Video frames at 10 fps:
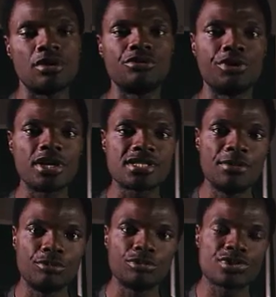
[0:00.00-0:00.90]
For
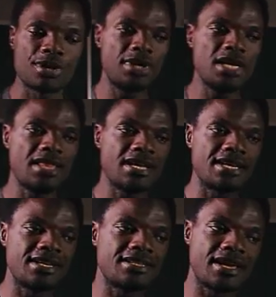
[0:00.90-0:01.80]
example, somebody that
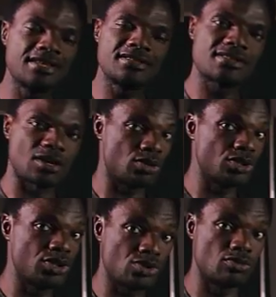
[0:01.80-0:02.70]
attends
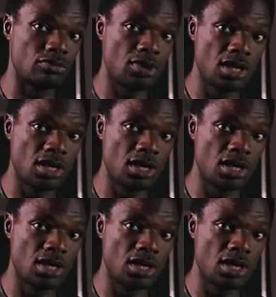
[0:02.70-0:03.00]
secondary school,